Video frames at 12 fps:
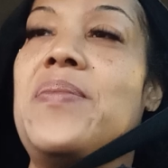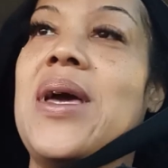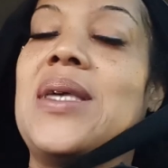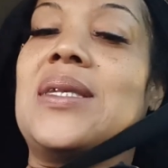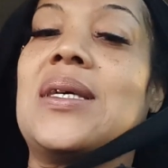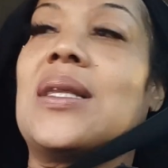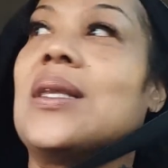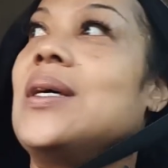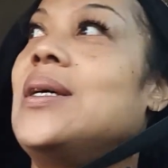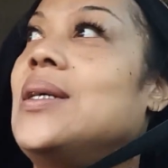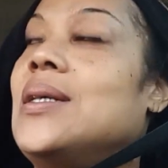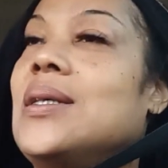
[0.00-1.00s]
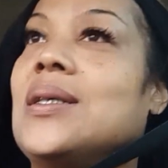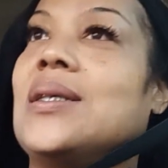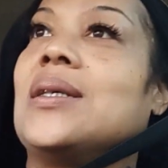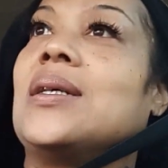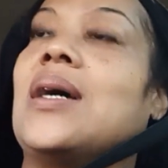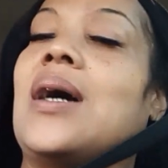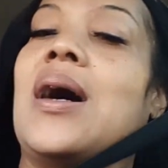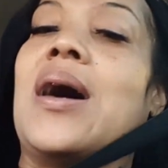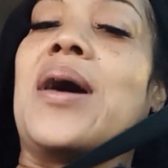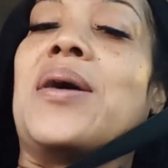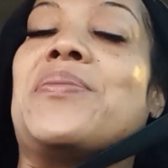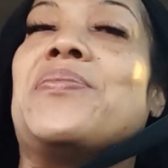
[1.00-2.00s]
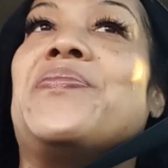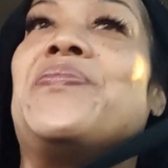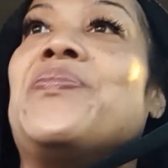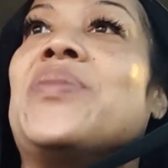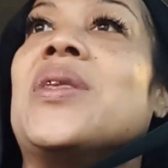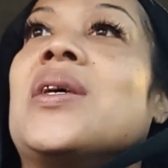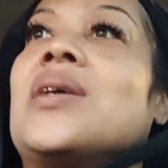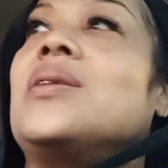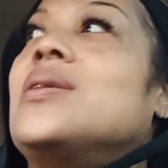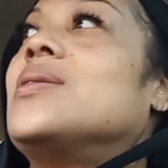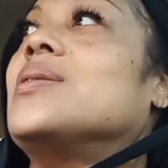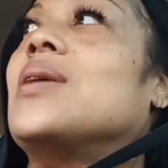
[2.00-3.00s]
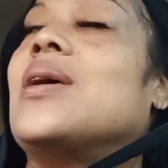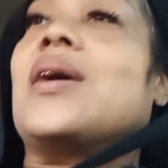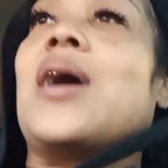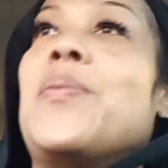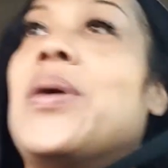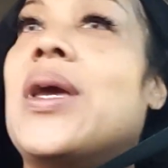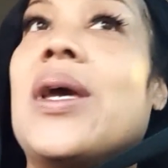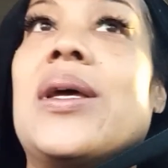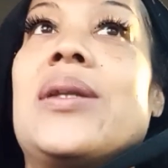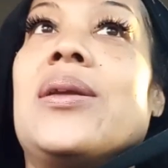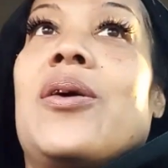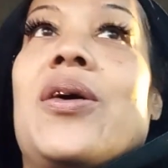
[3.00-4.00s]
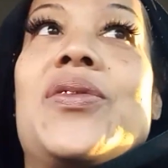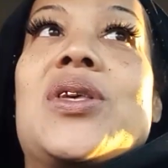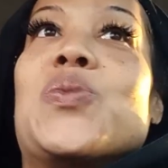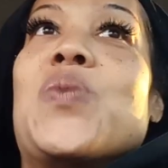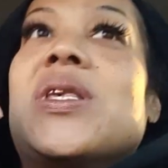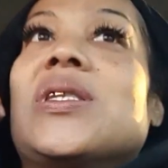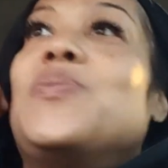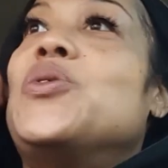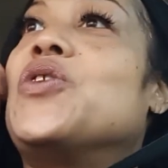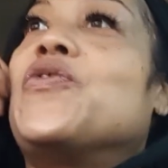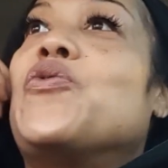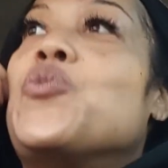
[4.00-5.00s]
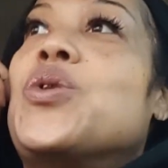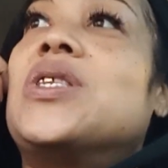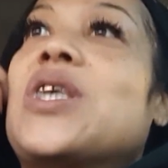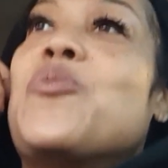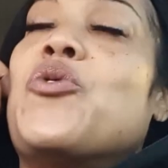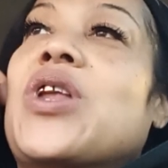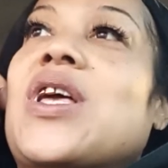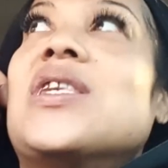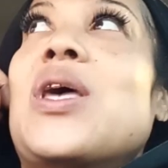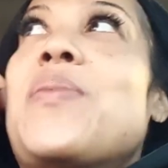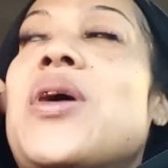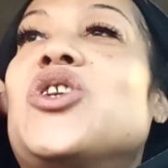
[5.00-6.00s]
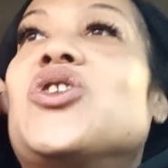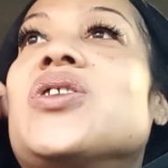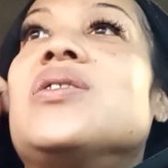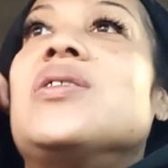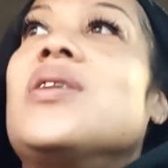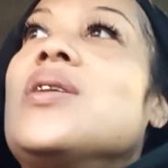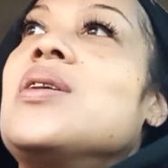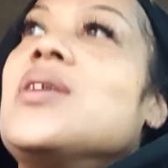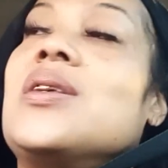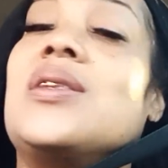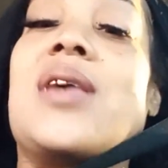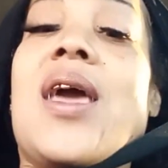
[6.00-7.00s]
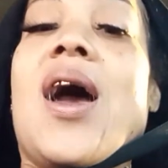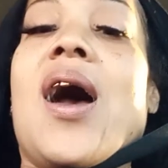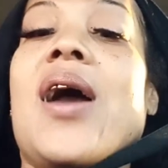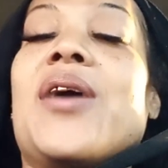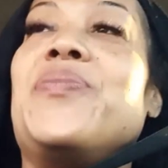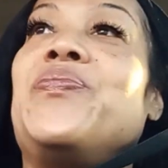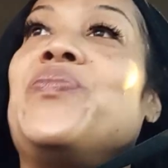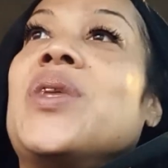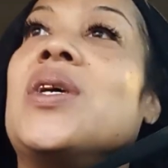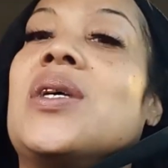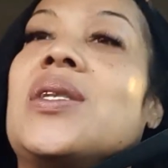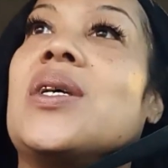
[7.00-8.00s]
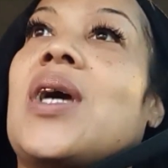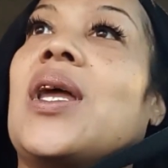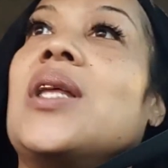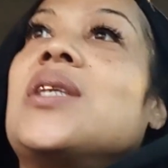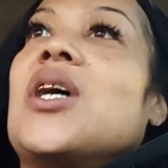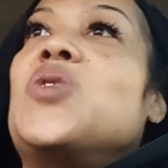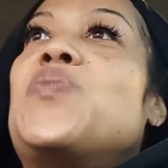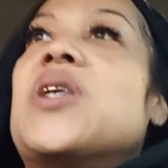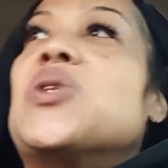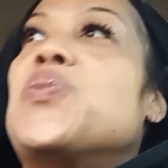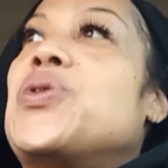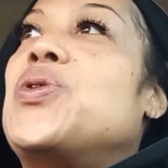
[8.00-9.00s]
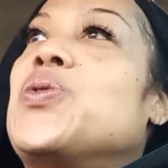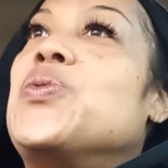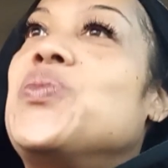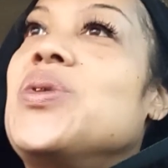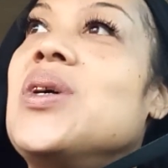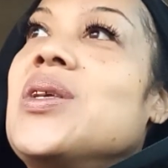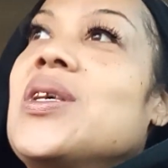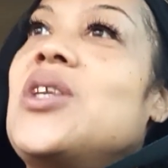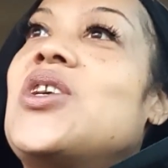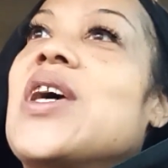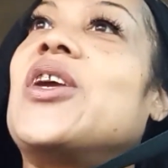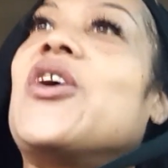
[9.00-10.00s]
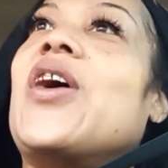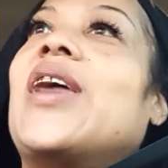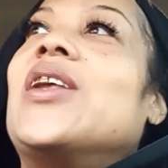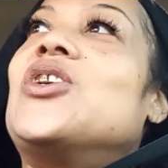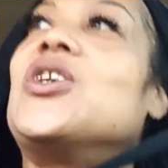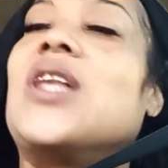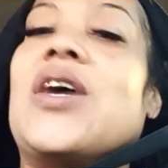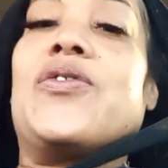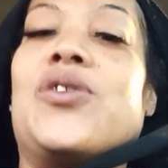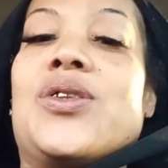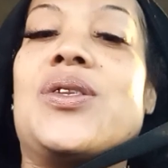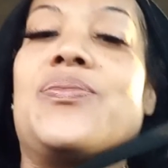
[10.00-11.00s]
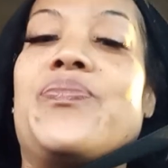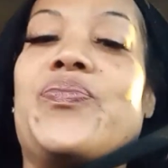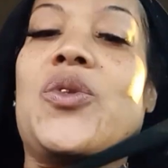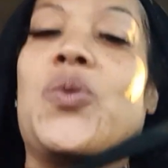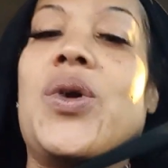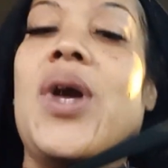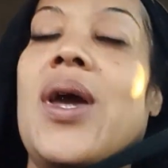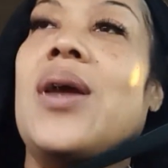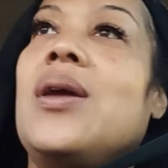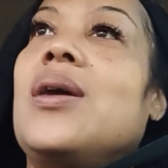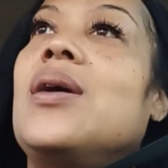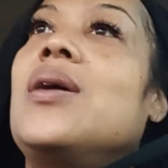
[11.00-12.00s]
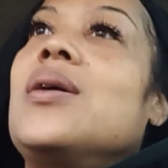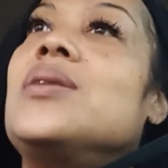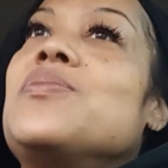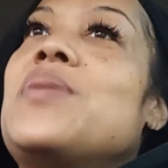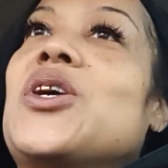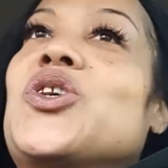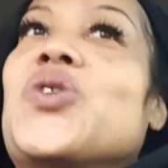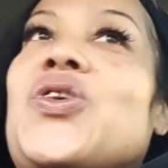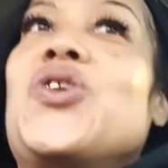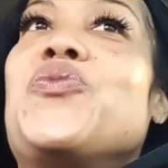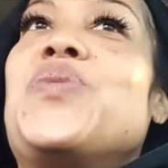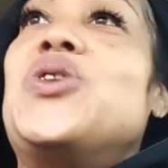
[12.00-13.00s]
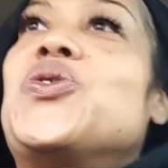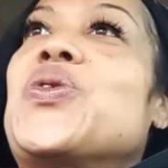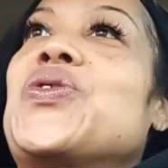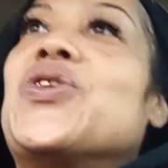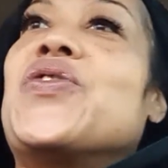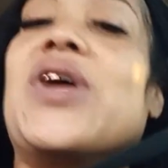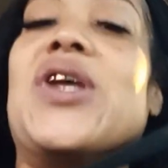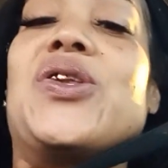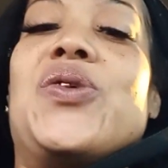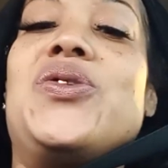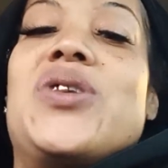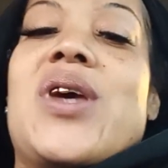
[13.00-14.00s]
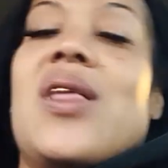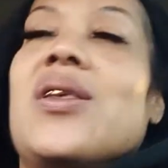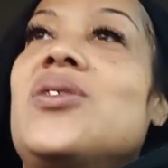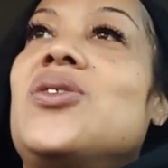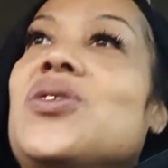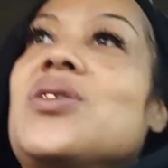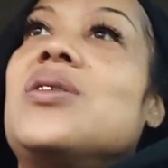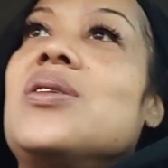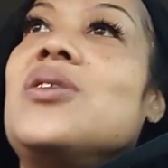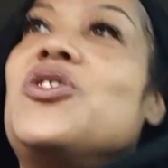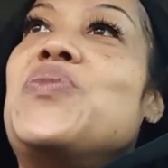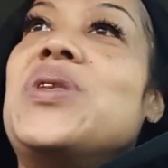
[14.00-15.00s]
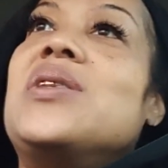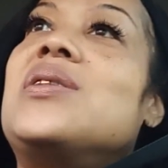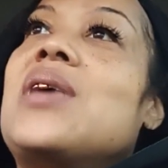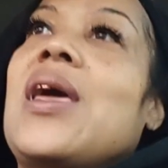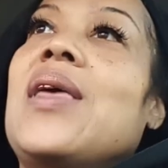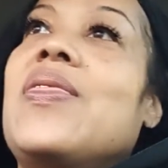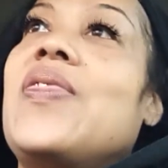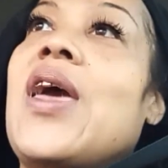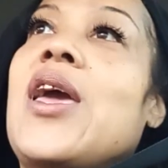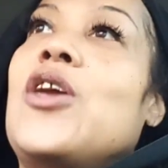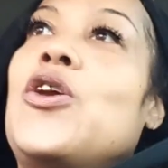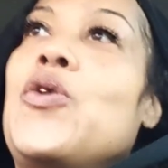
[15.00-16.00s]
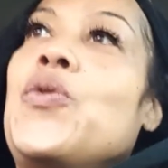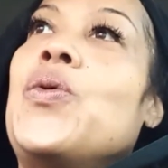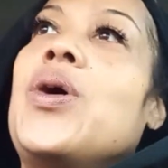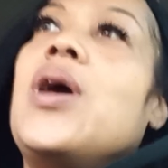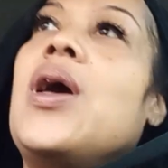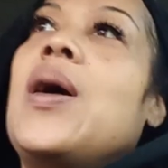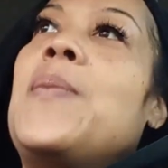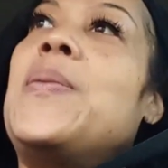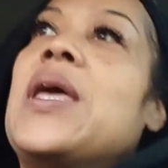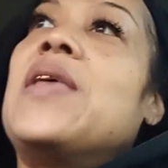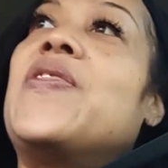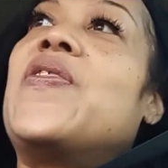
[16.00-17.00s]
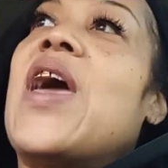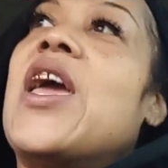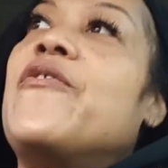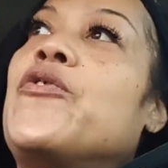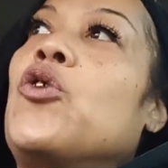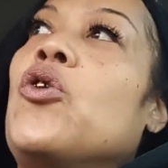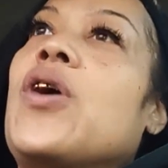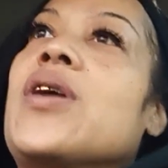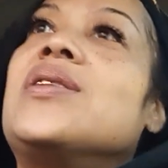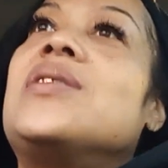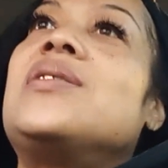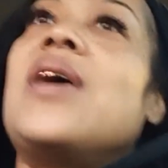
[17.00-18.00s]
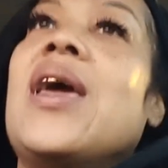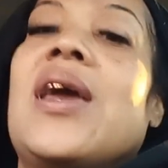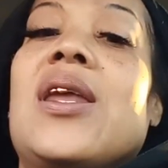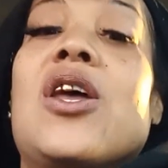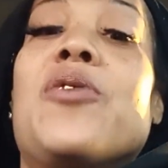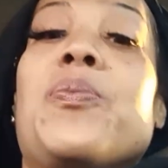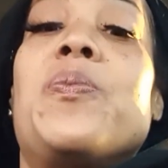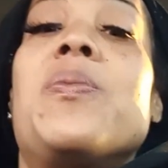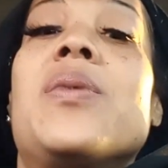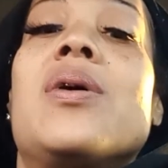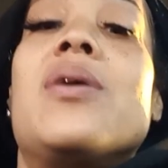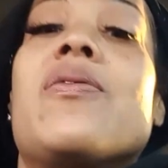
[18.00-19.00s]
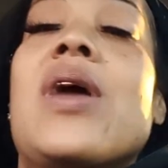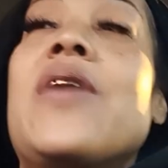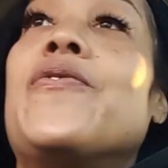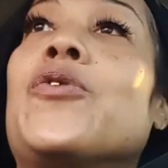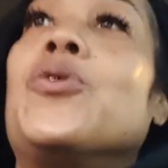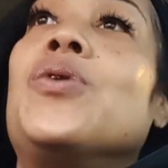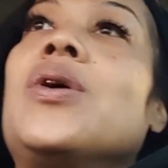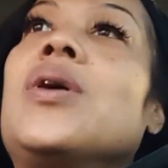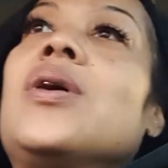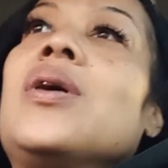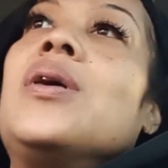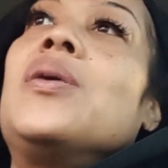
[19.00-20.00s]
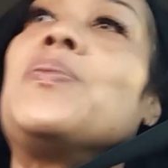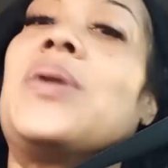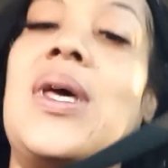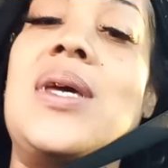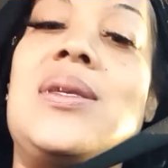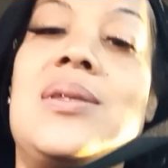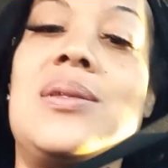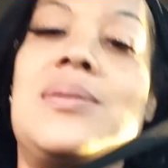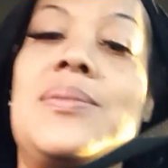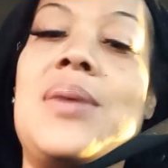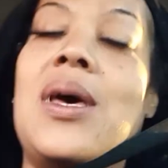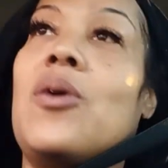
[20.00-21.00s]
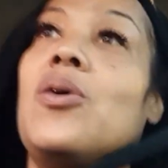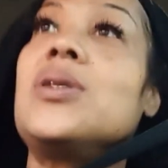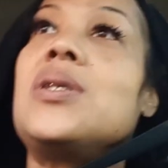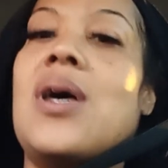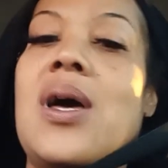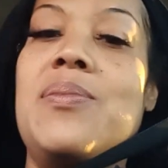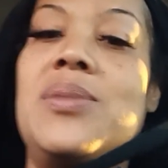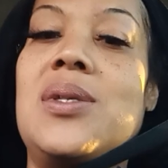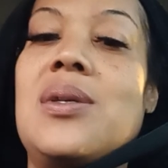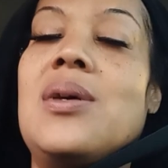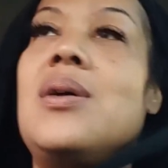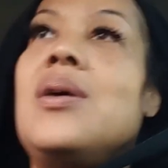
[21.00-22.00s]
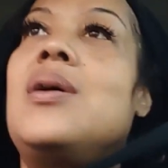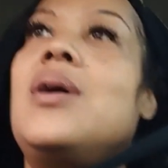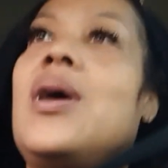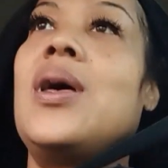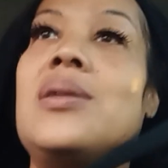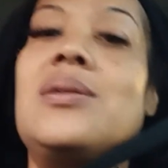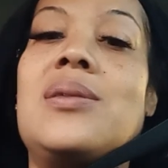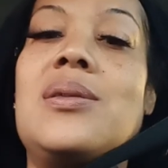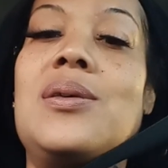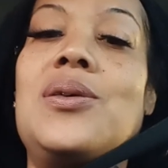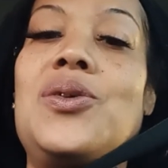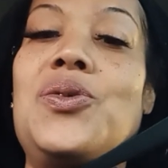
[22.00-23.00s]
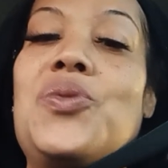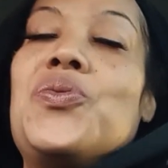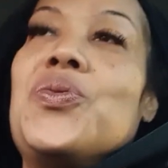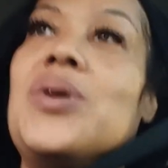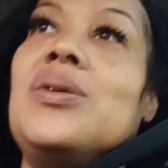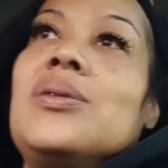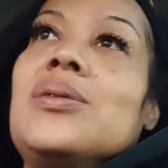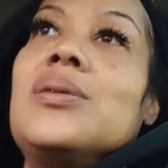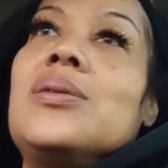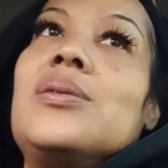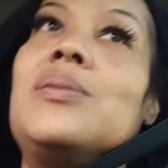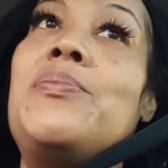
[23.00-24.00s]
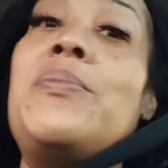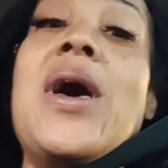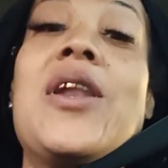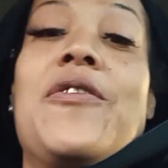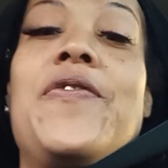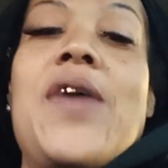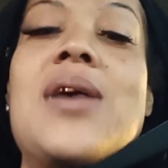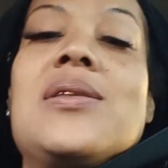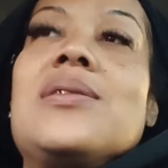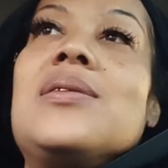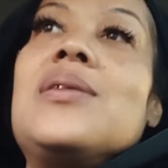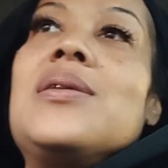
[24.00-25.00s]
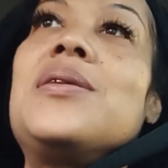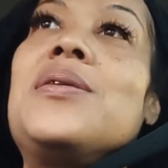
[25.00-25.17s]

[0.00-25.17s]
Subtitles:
basically. Just coming in on this Wednesday, beautiful Wednesday morning, as I mentioned, to say hi, to kind of touch base with you, to check your energy levels, okay? To make sure that you've been doing the gratitude challenge. You've been saying thank you and being thankful and staying in a grateful place at all times. Hence, you will manifest